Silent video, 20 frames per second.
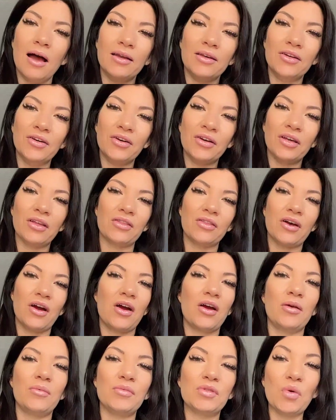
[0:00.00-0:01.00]
Underneath the
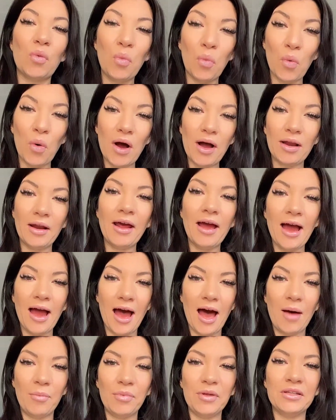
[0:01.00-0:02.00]
arms, what
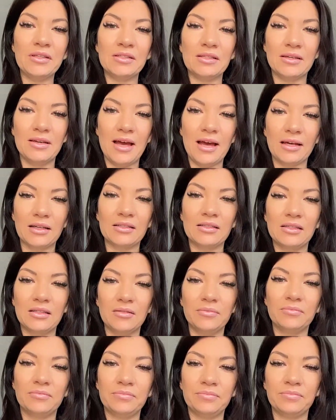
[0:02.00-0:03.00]
happens
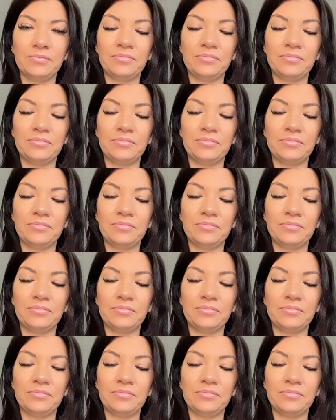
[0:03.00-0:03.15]
next?